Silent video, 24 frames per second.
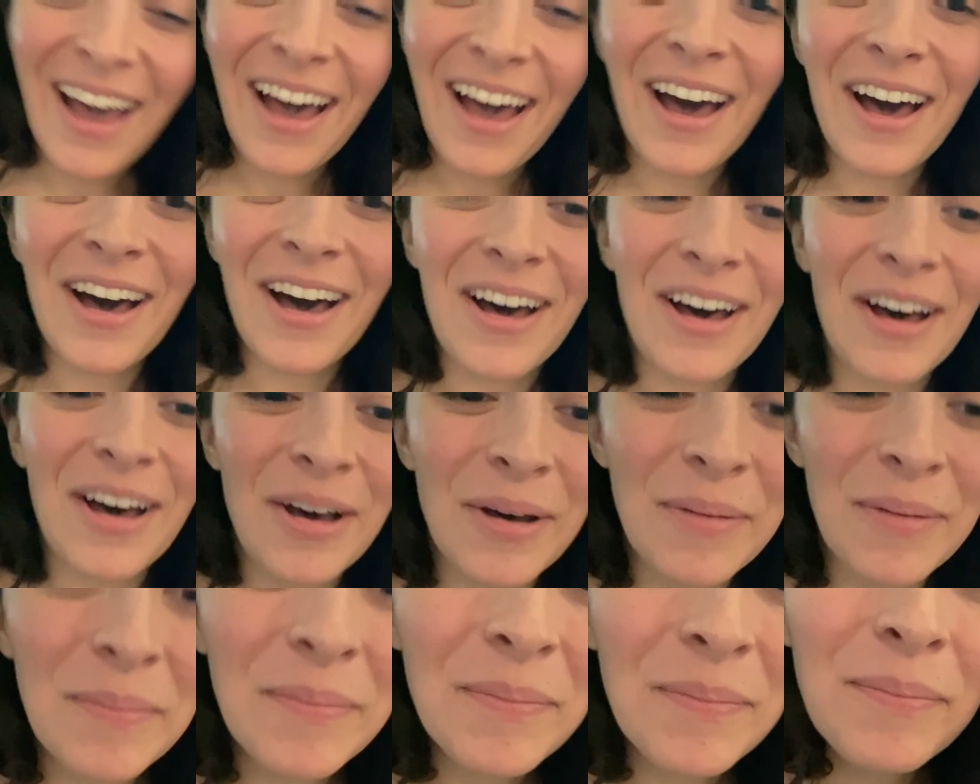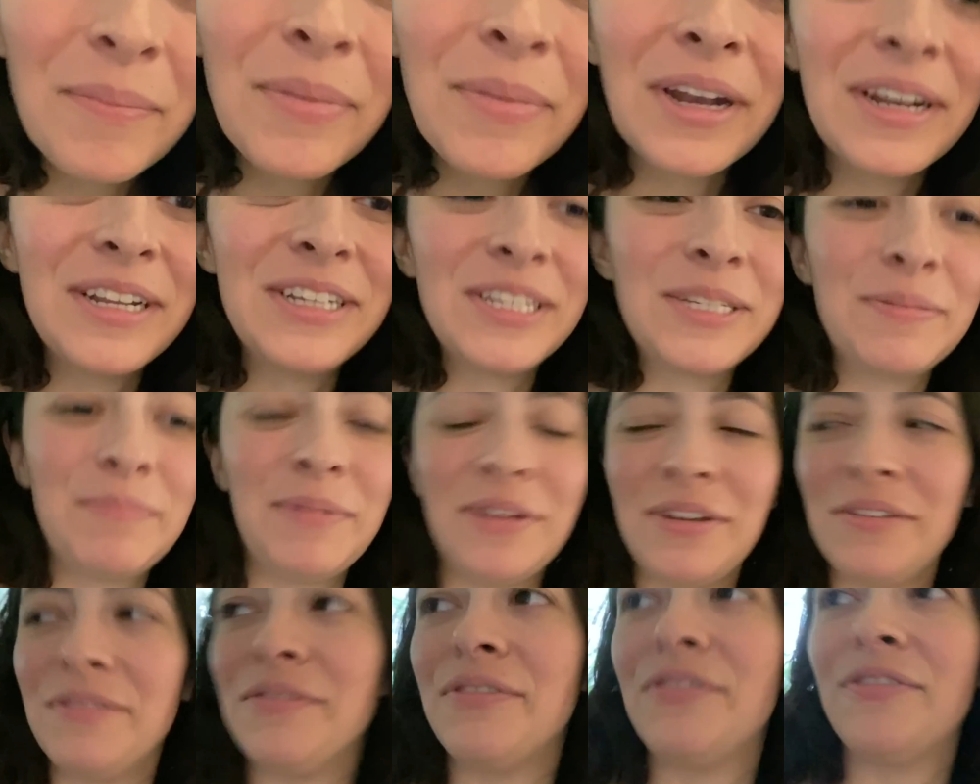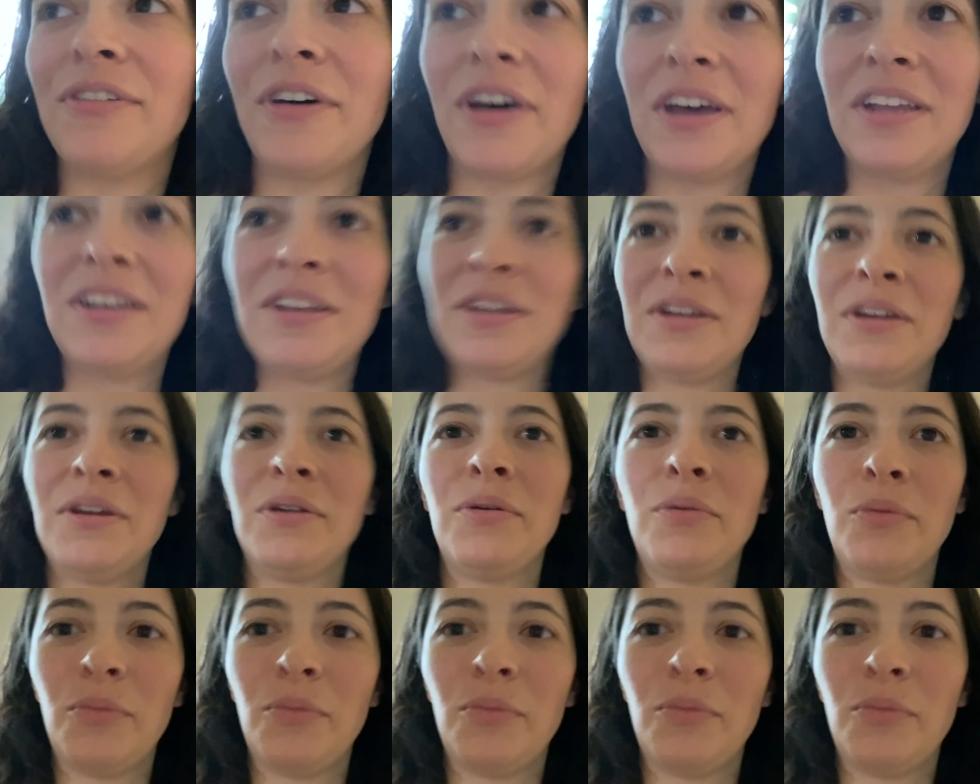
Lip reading: but it's been fun.